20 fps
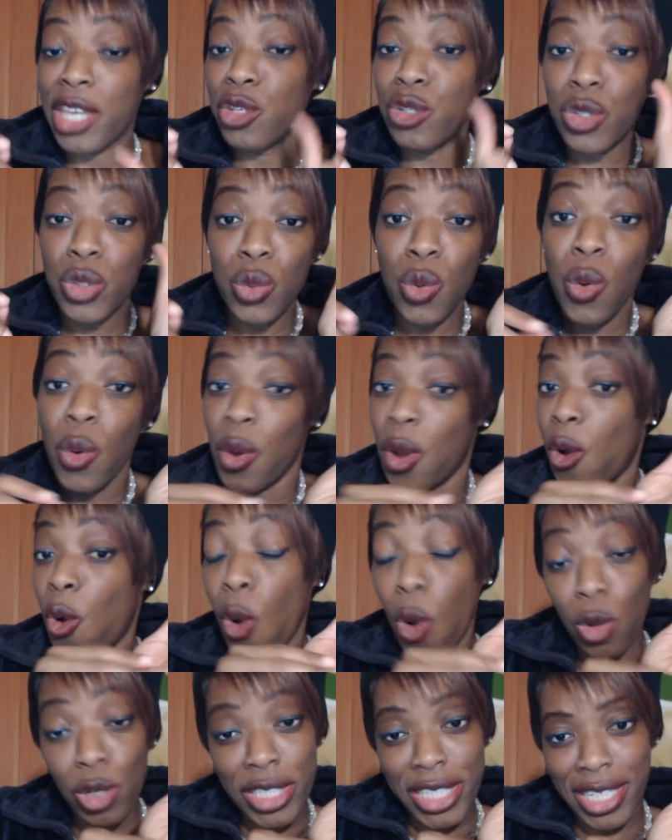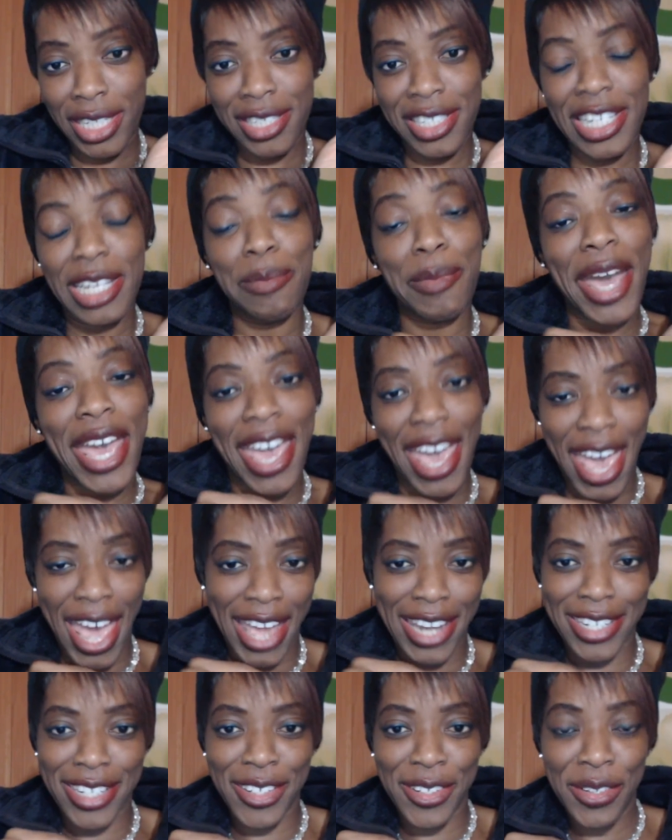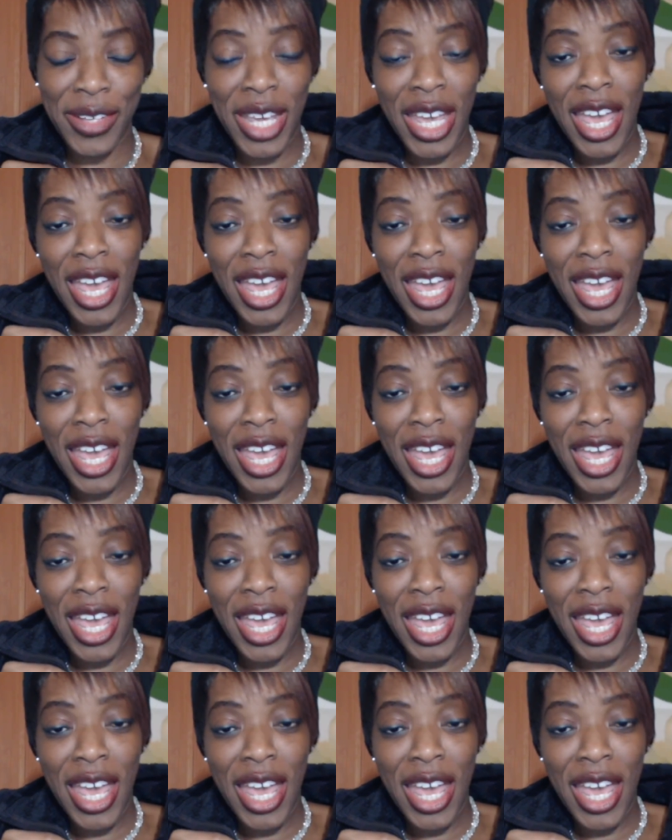I used to hold it in my hand.